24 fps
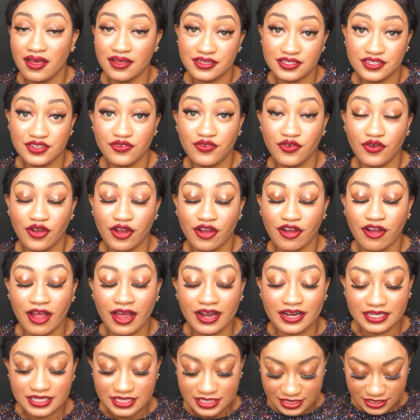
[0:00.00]
Sephora
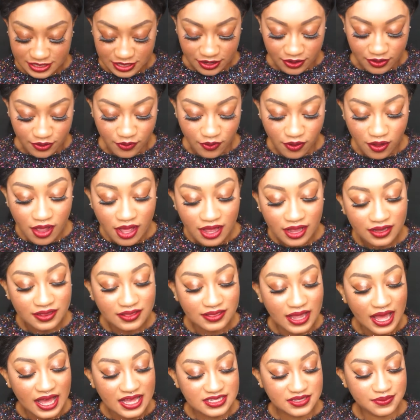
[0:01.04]
gratis. So
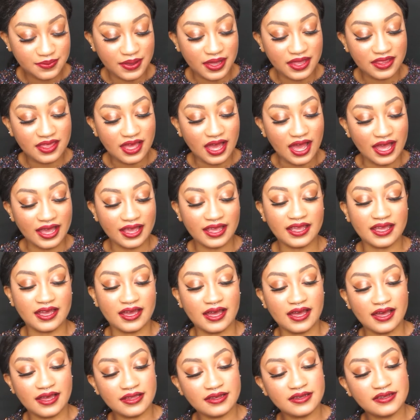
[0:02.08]
last month I
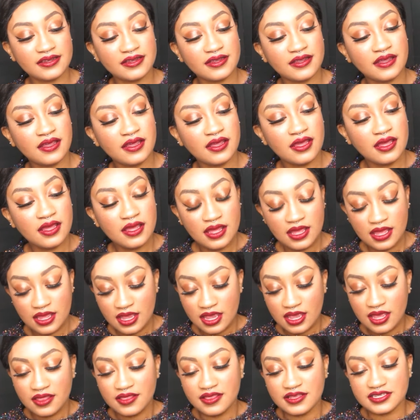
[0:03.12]
got
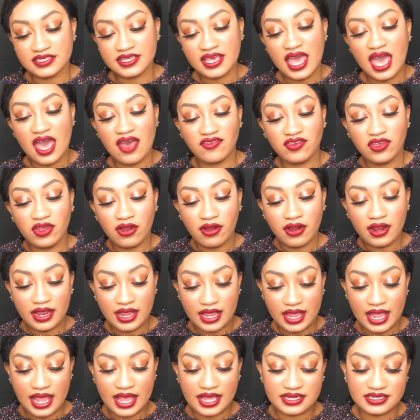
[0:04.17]
this Caviar
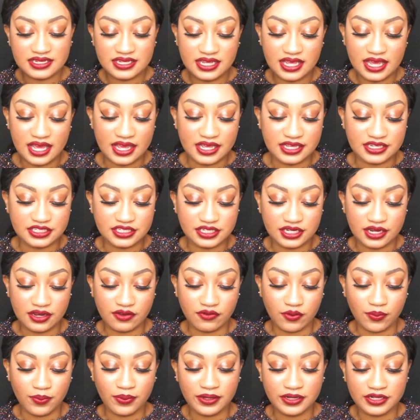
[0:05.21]
Anti-Aging
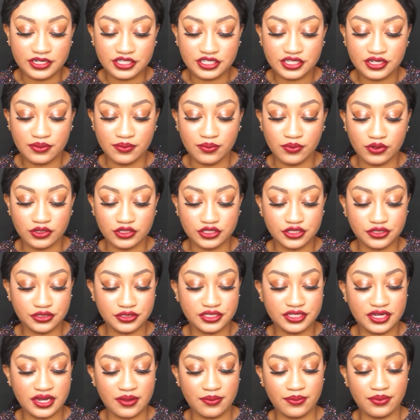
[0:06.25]
Replenishing Moisture
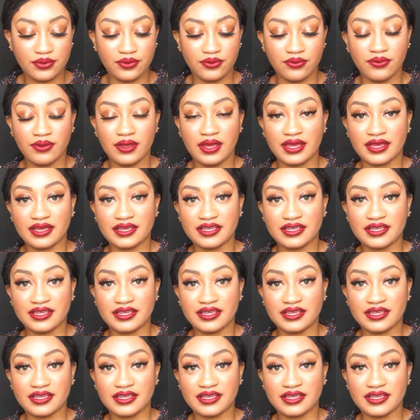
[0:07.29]
Shampoo and